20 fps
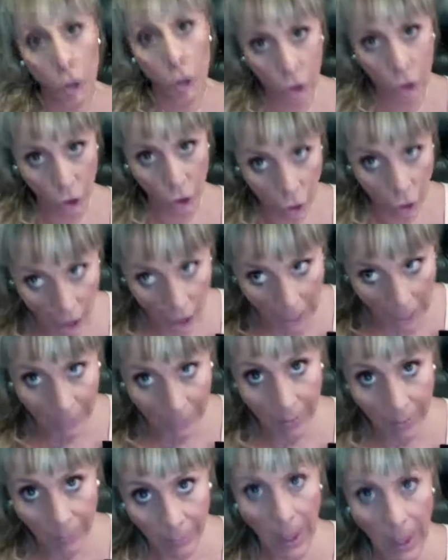you
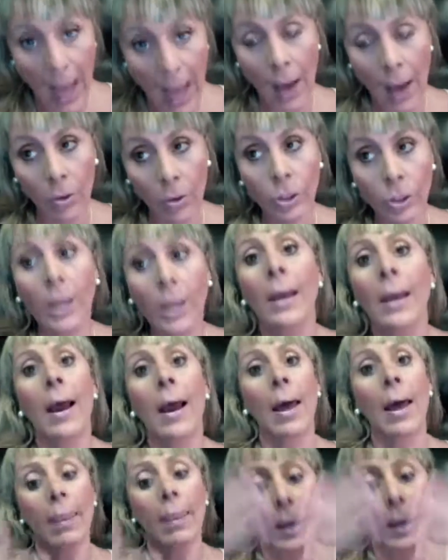shake them out,
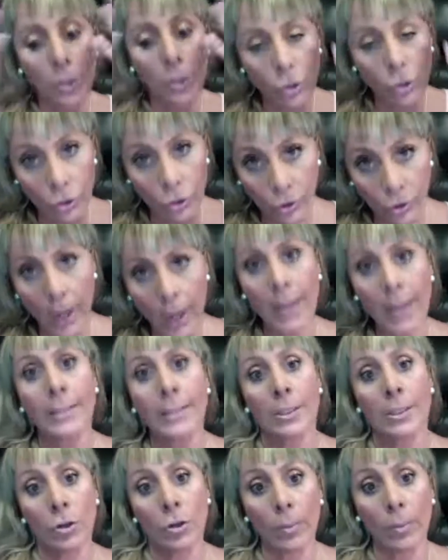and then you
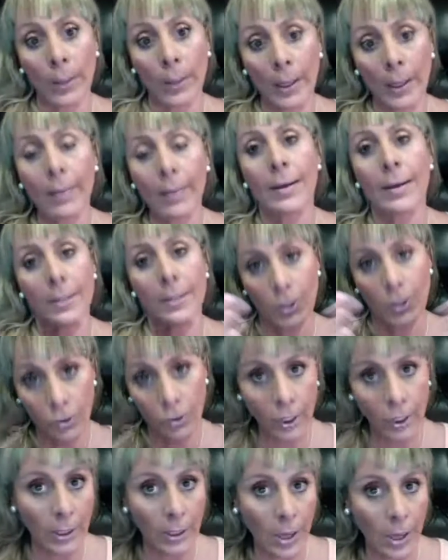trace your meridians
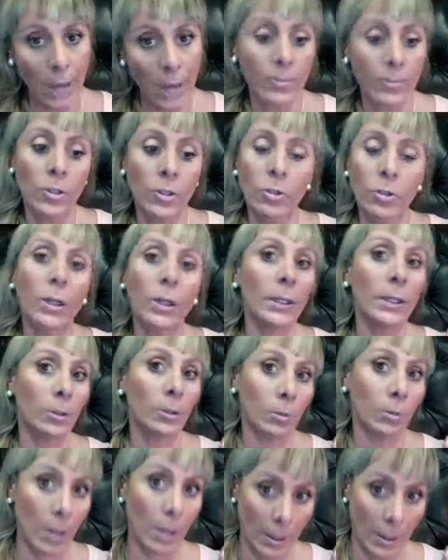3 times. You can
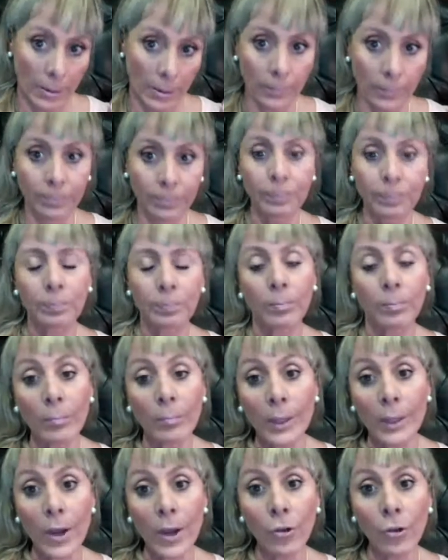do that.
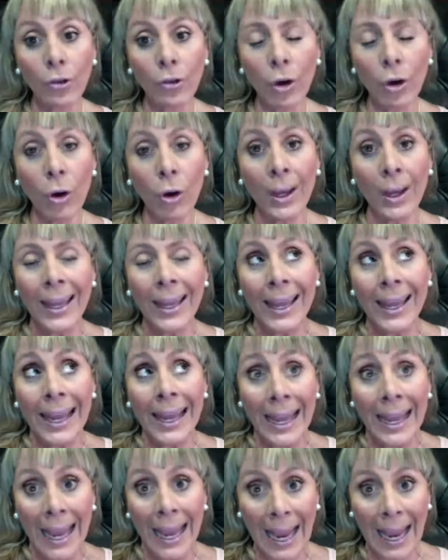So
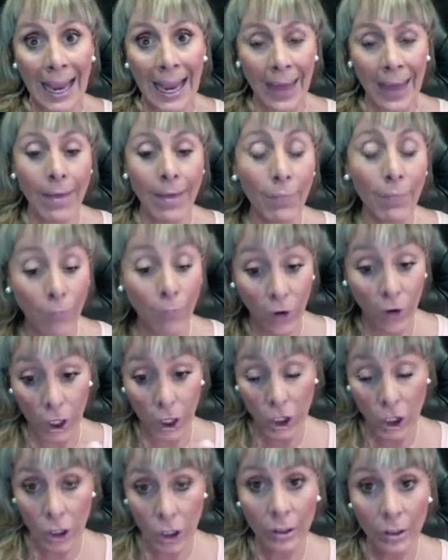the
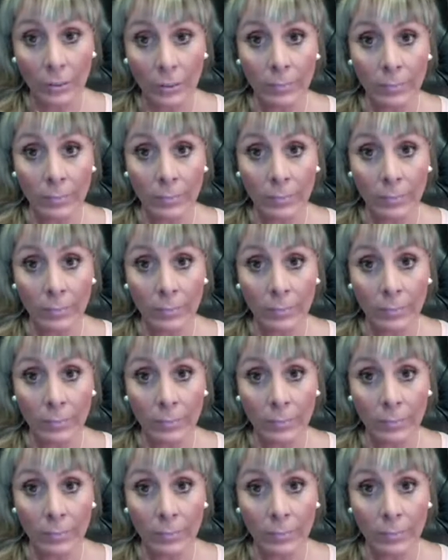function